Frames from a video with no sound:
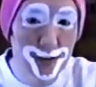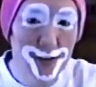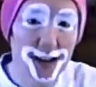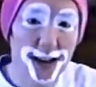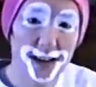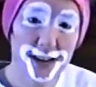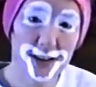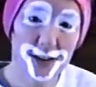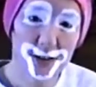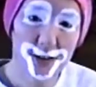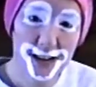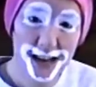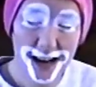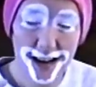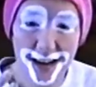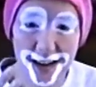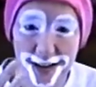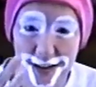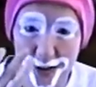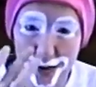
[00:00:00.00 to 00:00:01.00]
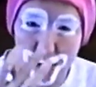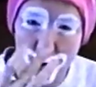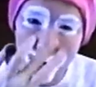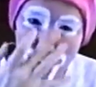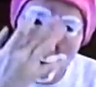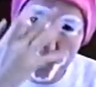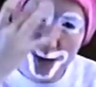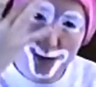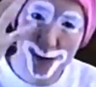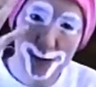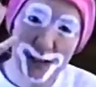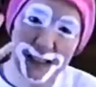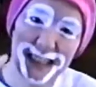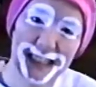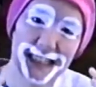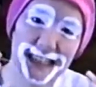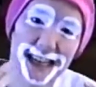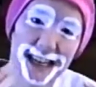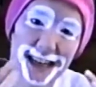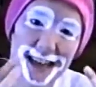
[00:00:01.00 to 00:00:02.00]
to create a new character, a whole new
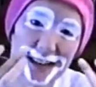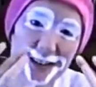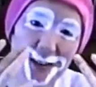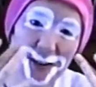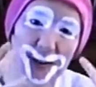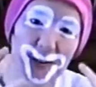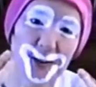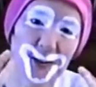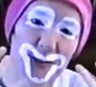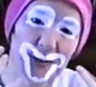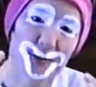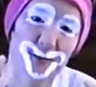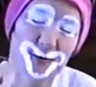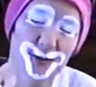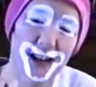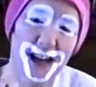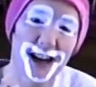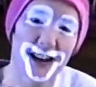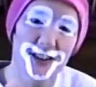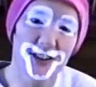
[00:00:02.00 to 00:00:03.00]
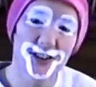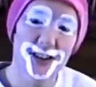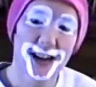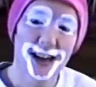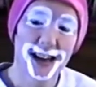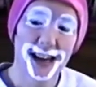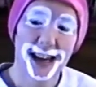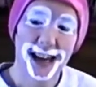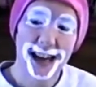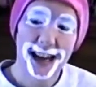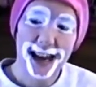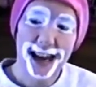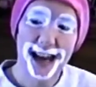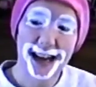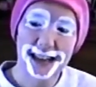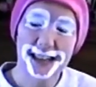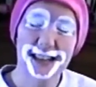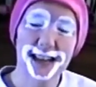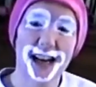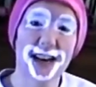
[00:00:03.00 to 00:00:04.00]
skin, a whole new flesh.
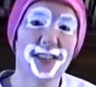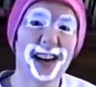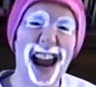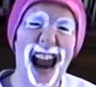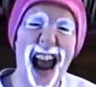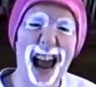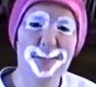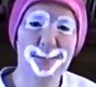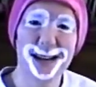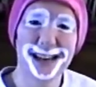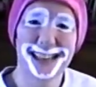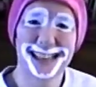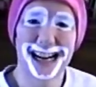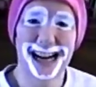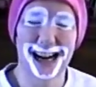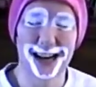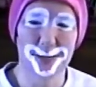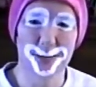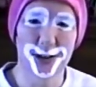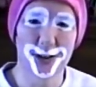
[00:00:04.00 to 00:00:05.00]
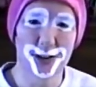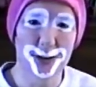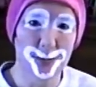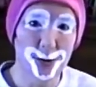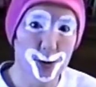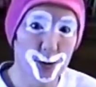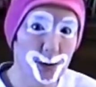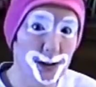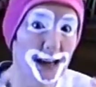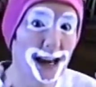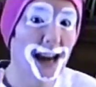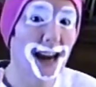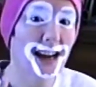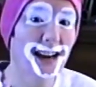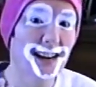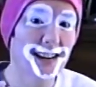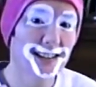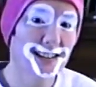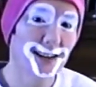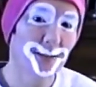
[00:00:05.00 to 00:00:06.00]
And it's kind of a happy time, you know, I'm
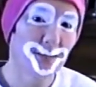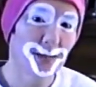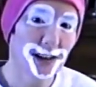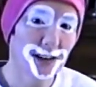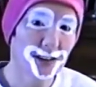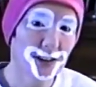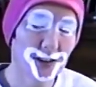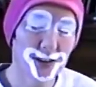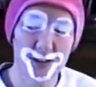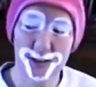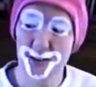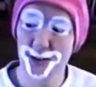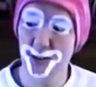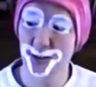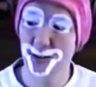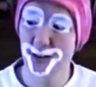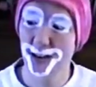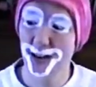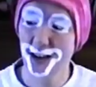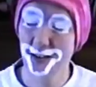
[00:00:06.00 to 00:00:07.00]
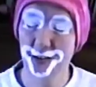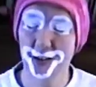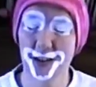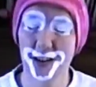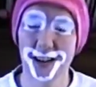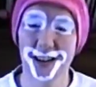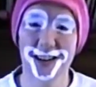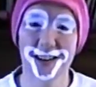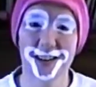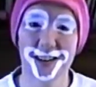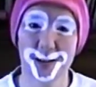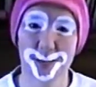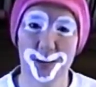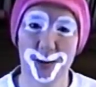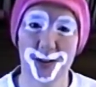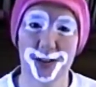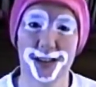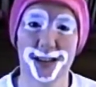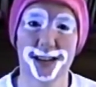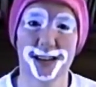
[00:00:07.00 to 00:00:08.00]
creating something new. So if you can hear the
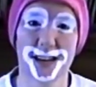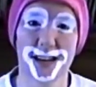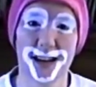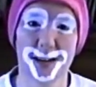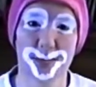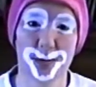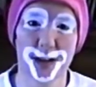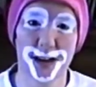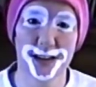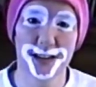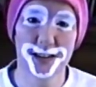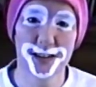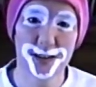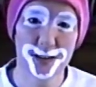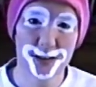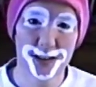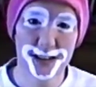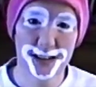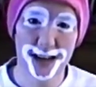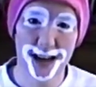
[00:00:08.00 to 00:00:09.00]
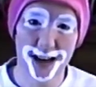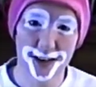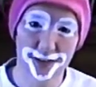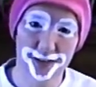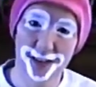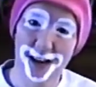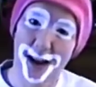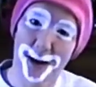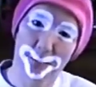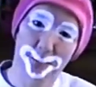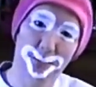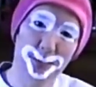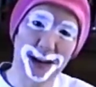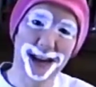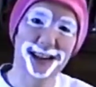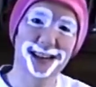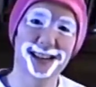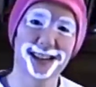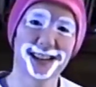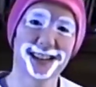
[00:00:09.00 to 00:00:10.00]
music that I play too, it's kind of
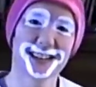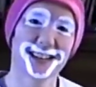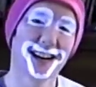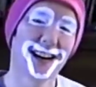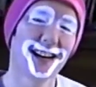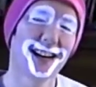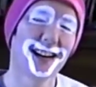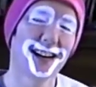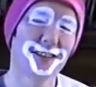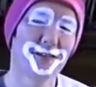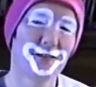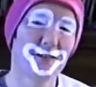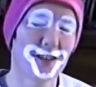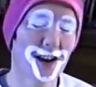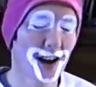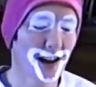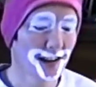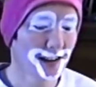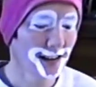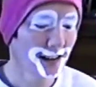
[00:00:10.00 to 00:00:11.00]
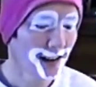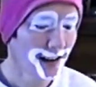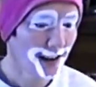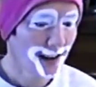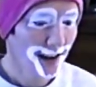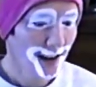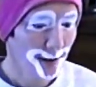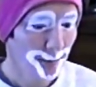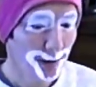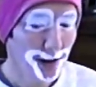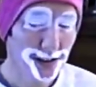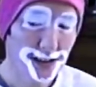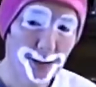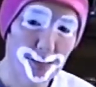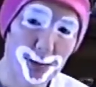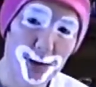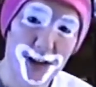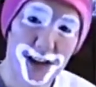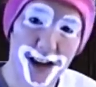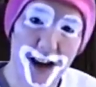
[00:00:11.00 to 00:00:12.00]
upbeat and exciting and fun
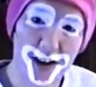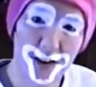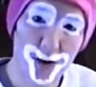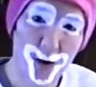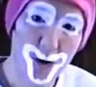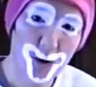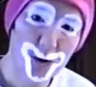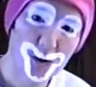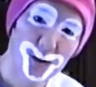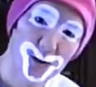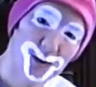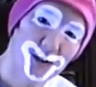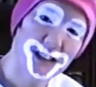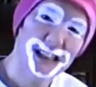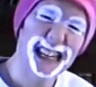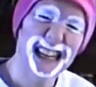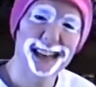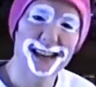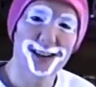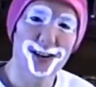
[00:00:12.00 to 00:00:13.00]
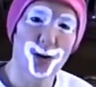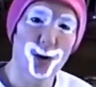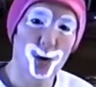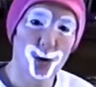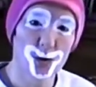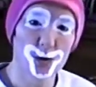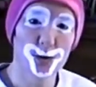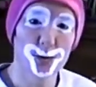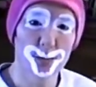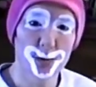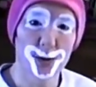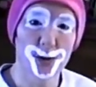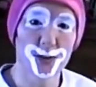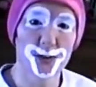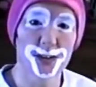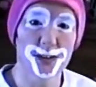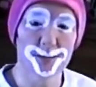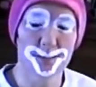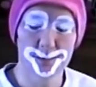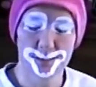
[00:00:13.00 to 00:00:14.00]
because I'm putting on a whole new skin, a whole new
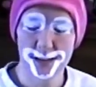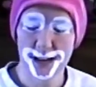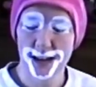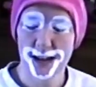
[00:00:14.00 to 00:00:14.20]
person.